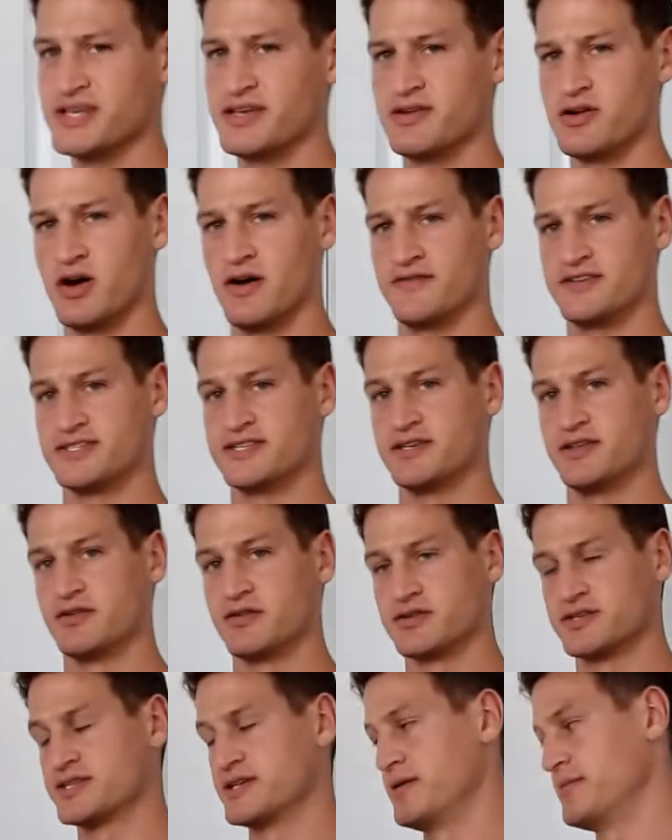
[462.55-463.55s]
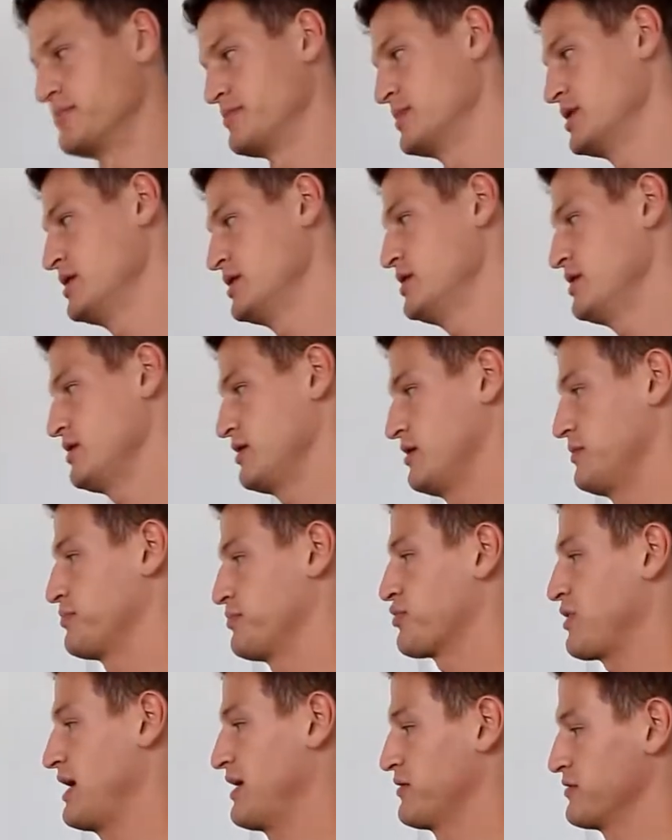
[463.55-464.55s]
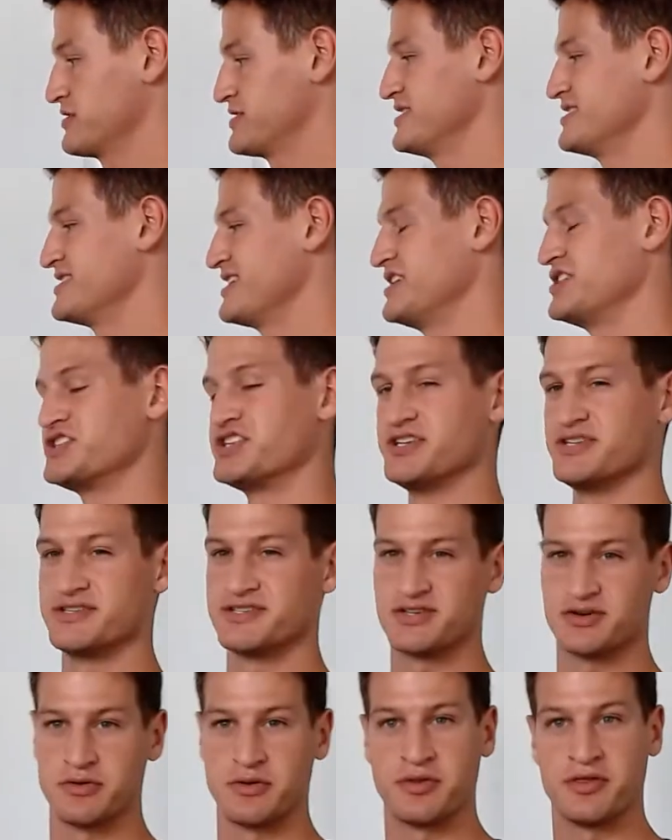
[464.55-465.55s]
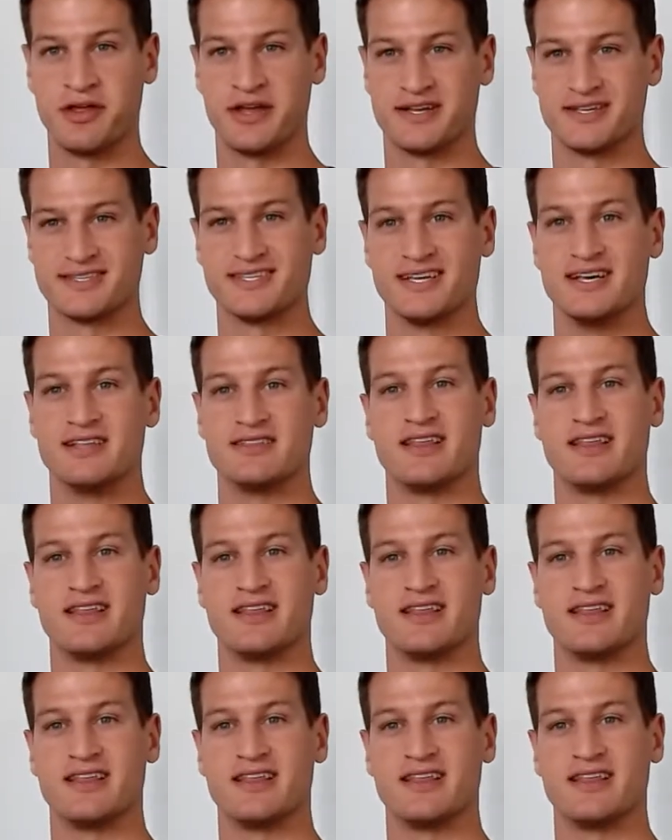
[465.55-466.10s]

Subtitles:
And obviously there's some prioritization in certain things,